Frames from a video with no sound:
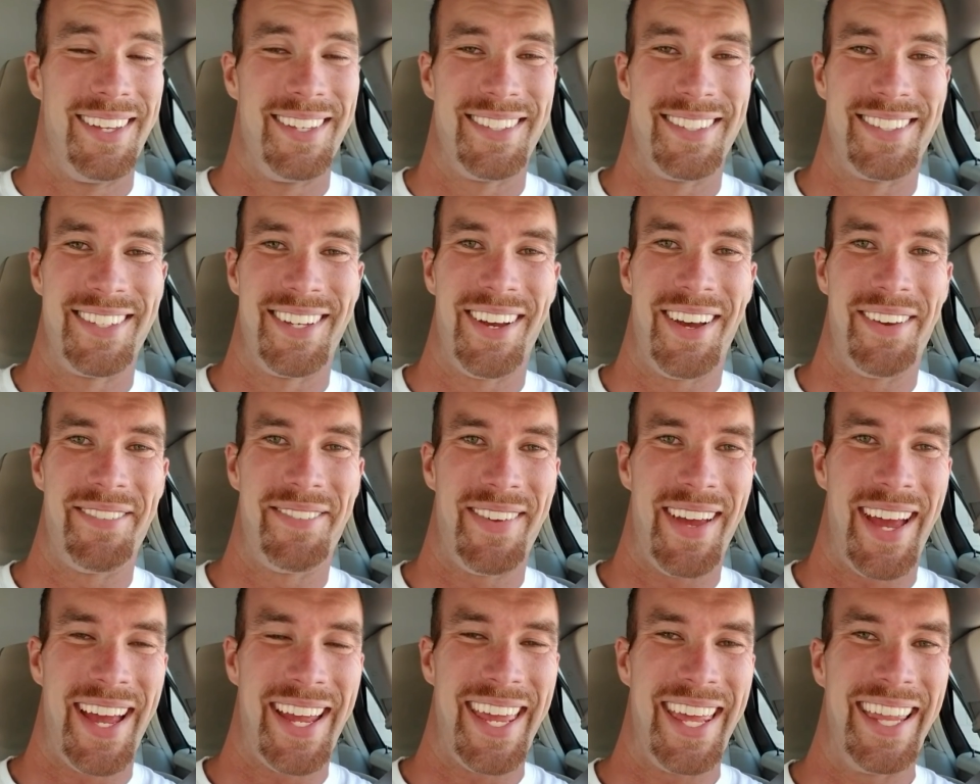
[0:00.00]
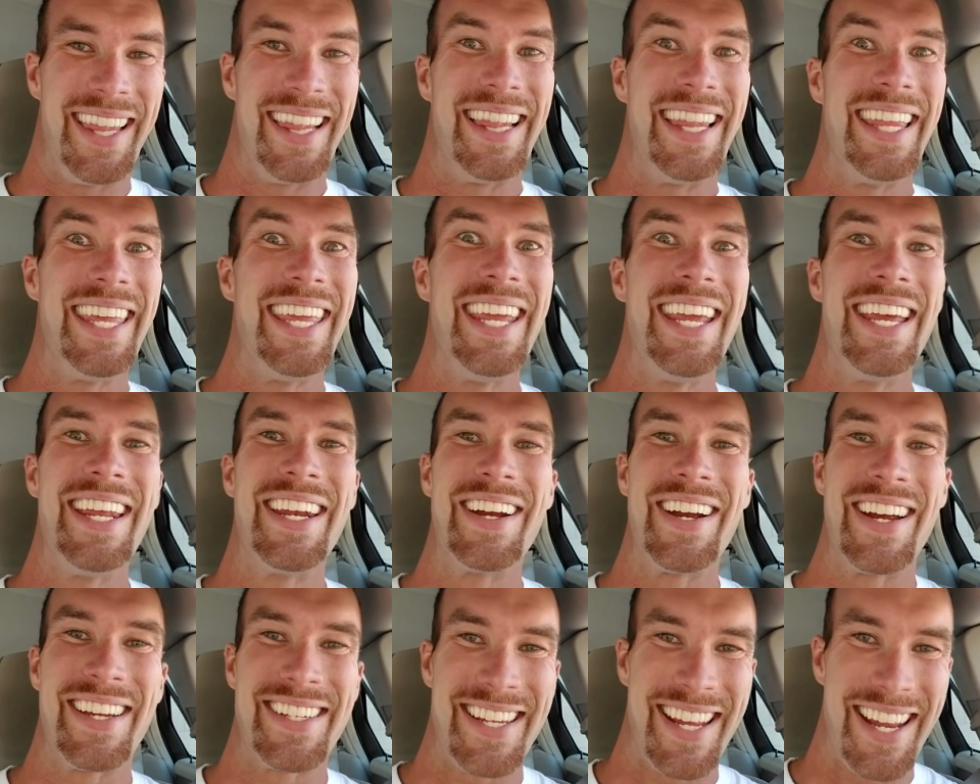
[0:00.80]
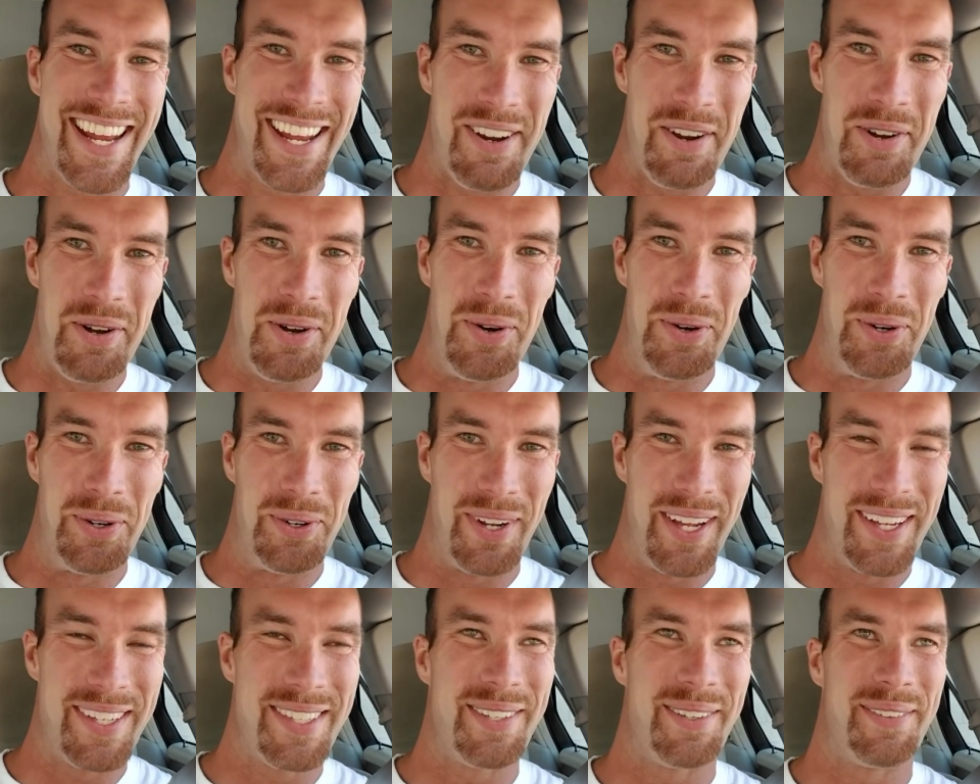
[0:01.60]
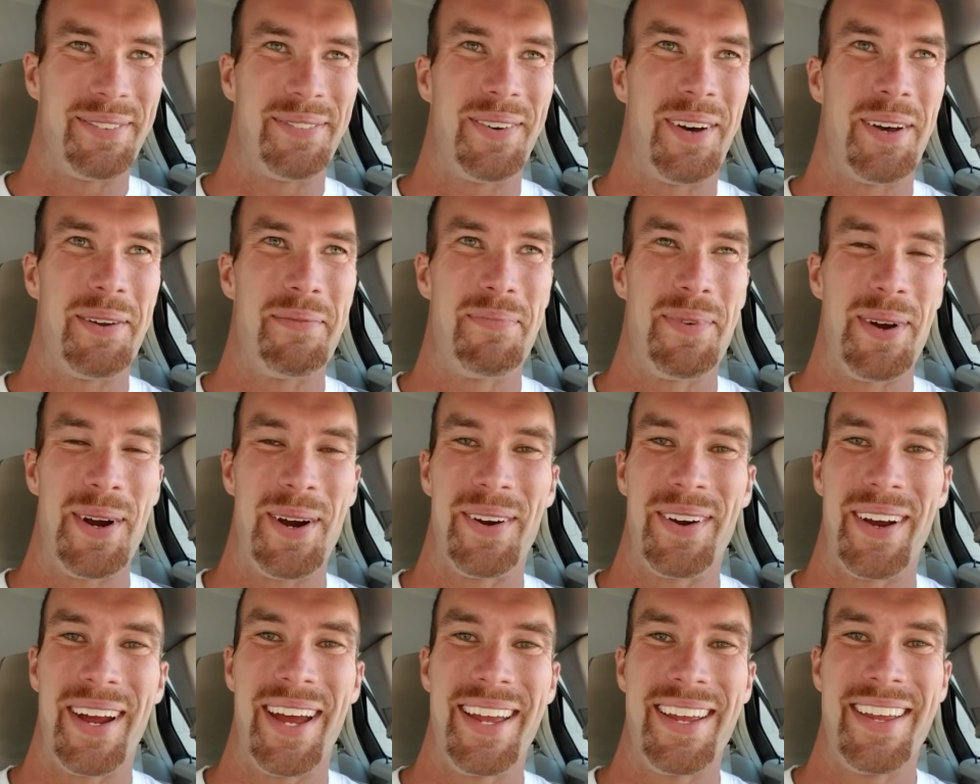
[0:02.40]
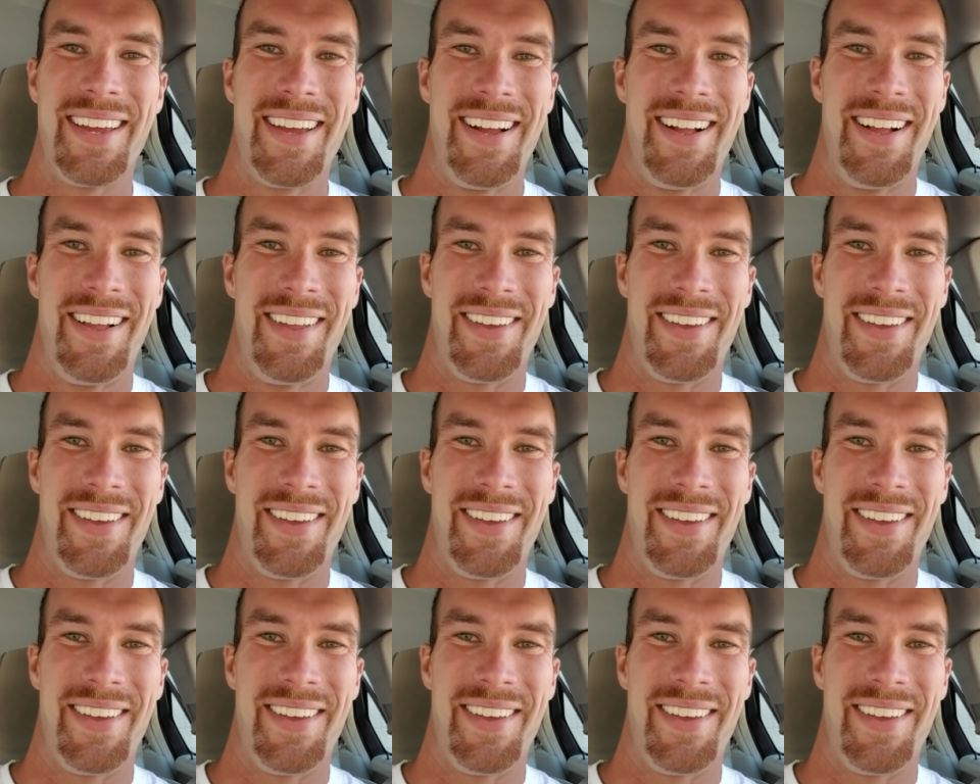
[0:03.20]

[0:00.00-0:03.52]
So I've, I get leaner as I get older. That's the fun part, right?